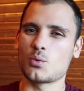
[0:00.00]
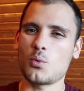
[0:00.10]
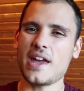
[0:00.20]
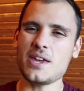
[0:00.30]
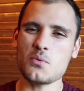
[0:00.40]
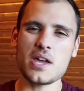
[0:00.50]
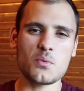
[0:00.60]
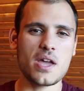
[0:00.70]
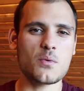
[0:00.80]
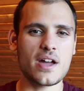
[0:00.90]
way
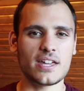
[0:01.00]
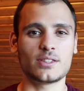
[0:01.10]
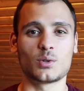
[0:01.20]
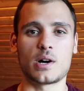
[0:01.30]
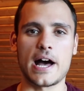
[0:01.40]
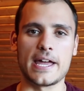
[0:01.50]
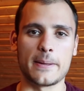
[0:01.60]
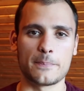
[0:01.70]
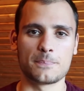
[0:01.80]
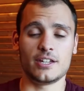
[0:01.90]
too high.